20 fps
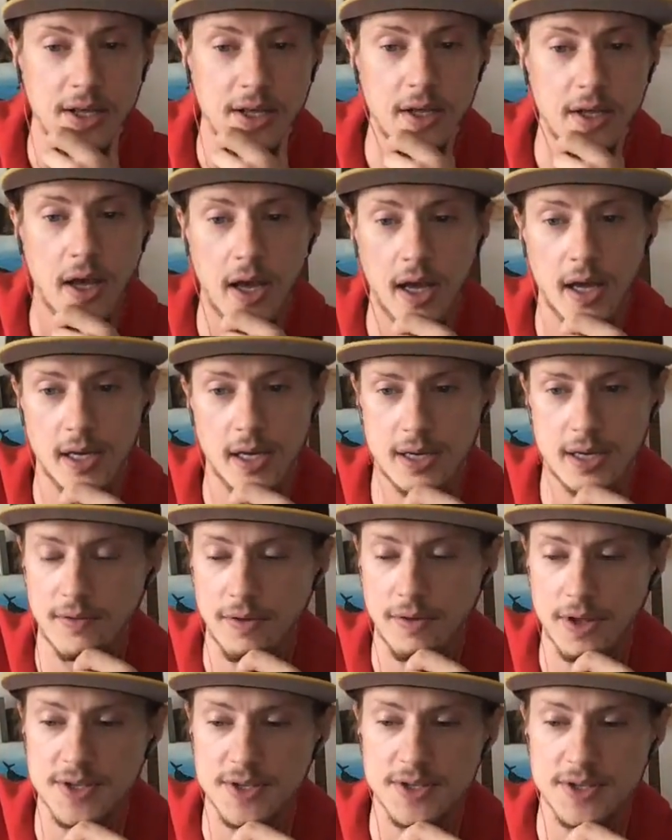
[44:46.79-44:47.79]

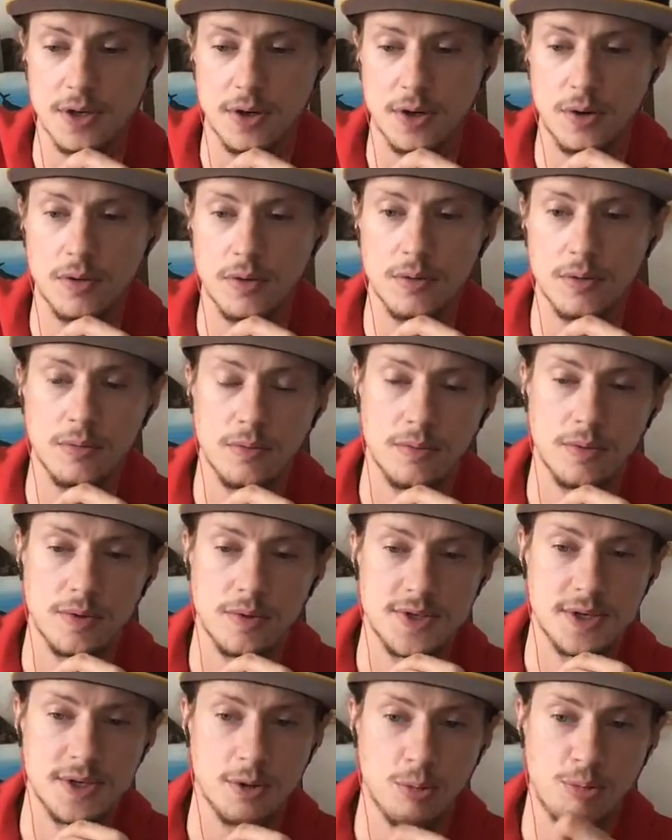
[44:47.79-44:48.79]
Definitely still
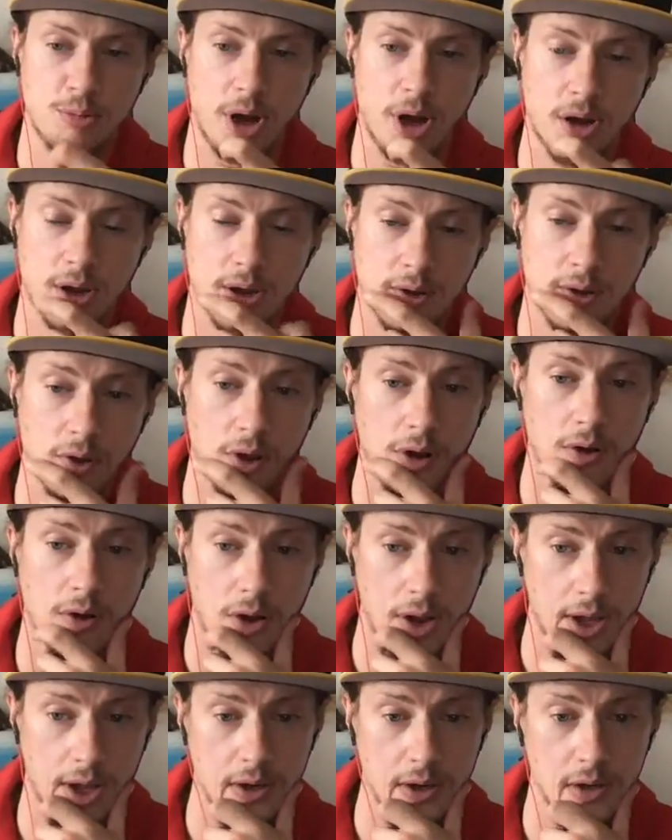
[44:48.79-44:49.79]
bonking
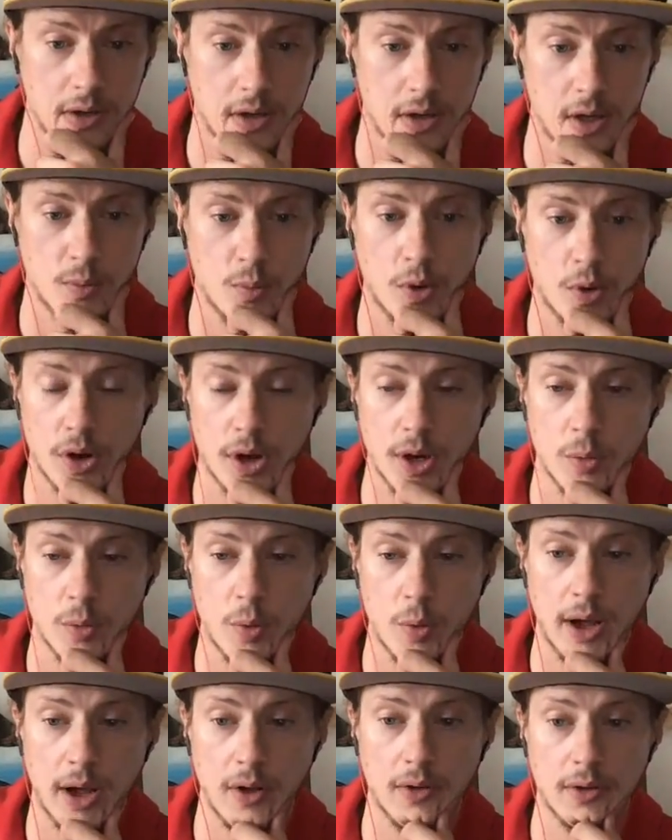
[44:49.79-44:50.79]
along and working
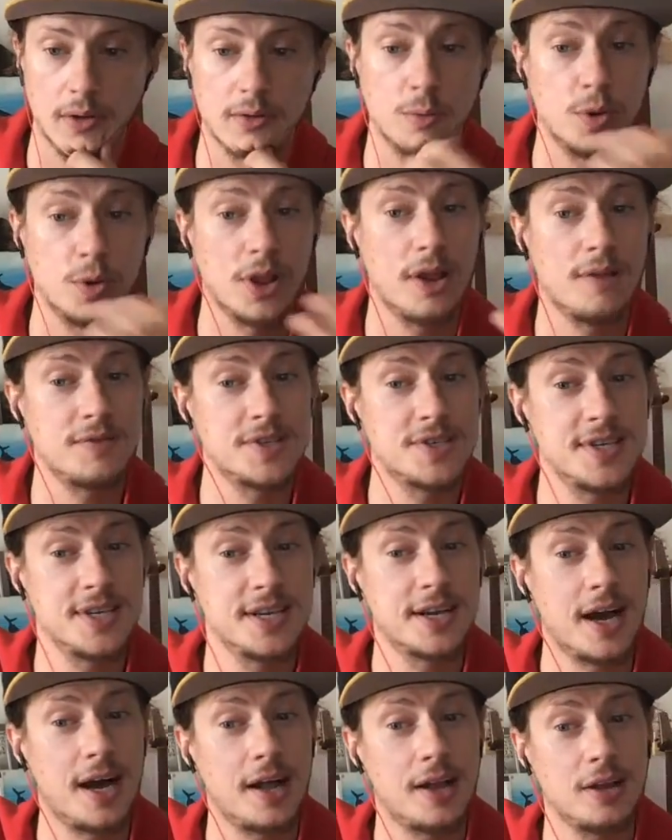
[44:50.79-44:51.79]
well. Would love to see
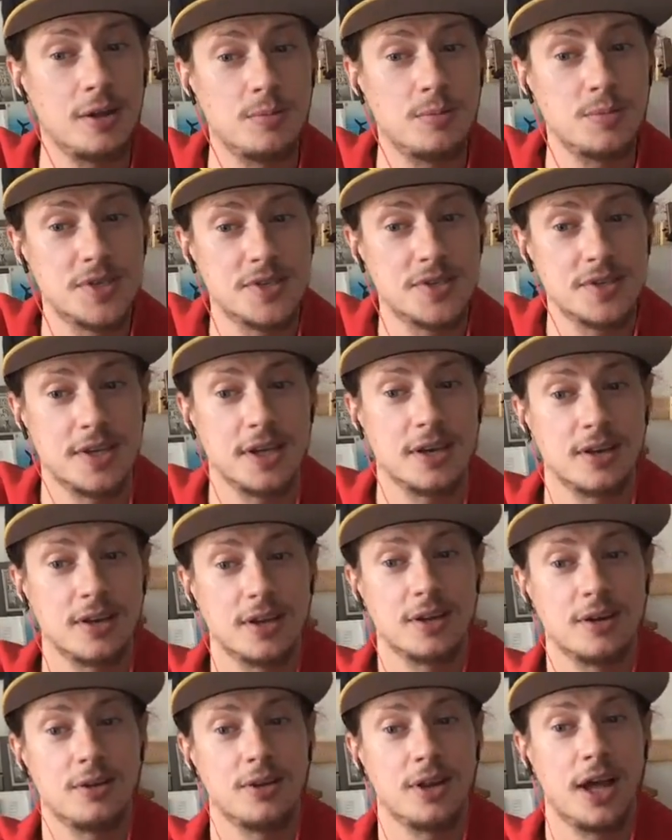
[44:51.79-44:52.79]
columns get a
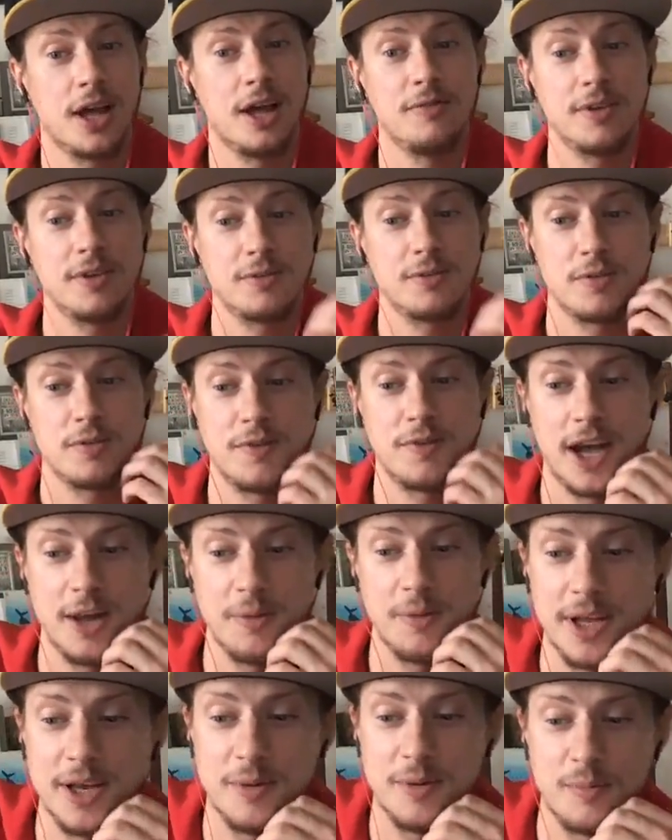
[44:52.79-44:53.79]
little love and
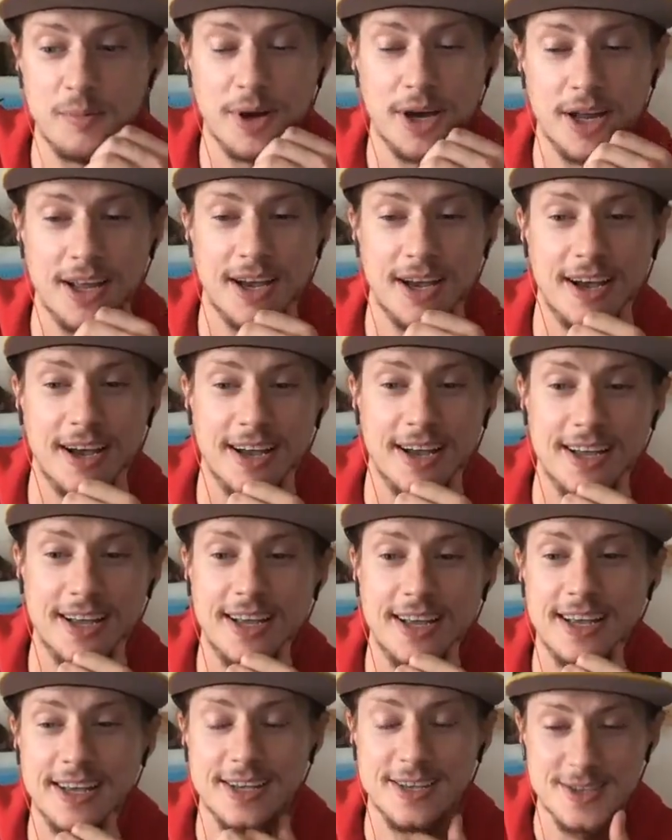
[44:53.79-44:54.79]
refinement, but
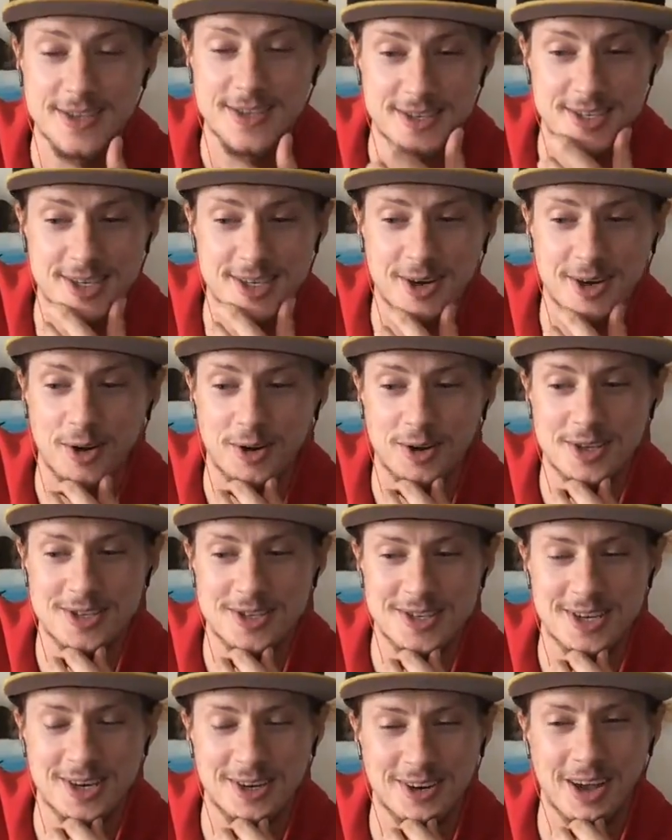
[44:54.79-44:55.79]
still
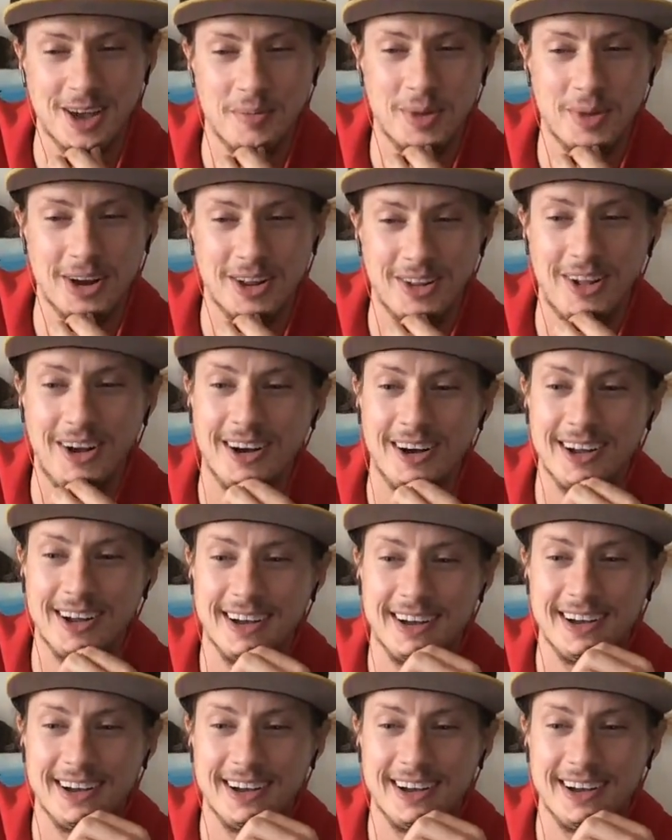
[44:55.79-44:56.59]
coming along.